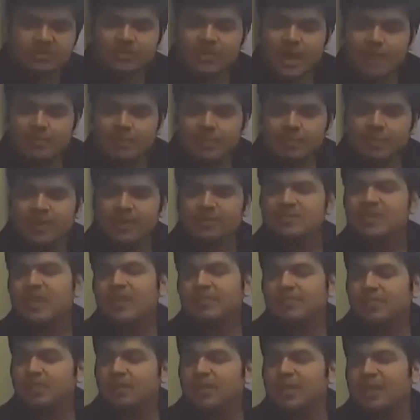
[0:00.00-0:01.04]
chapter by yourself,
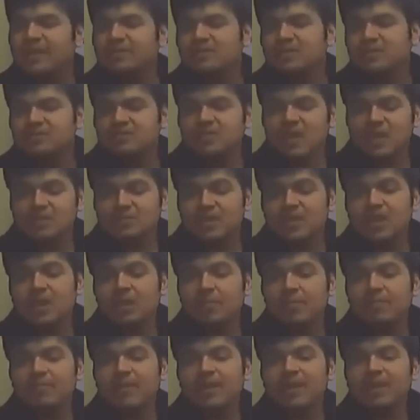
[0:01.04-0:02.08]
you'll take 6 hours and it will
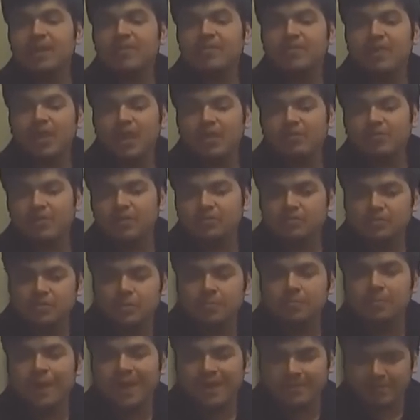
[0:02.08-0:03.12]
be very difficult for you to
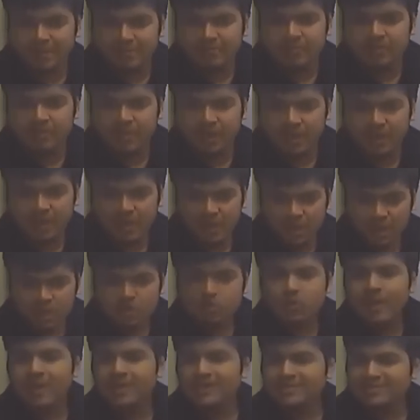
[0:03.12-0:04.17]
imbibe everything,
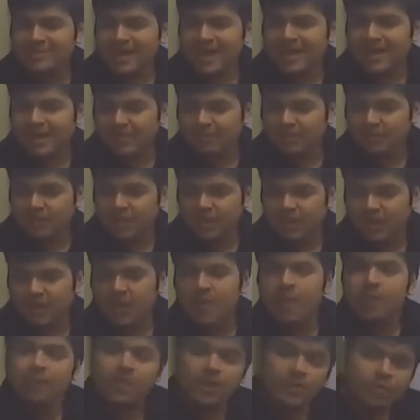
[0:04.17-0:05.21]
to understand everything.
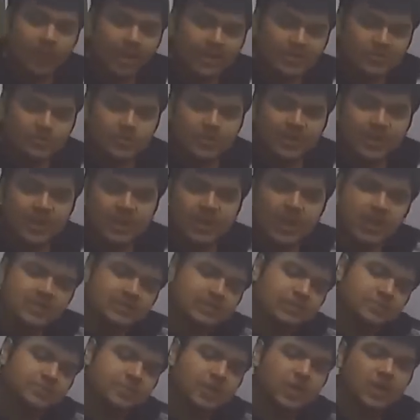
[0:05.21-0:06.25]
But once with the
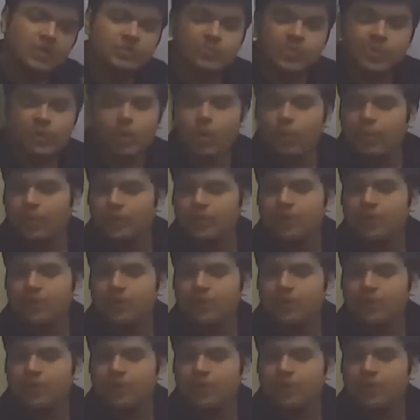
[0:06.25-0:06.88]
classes, because we go with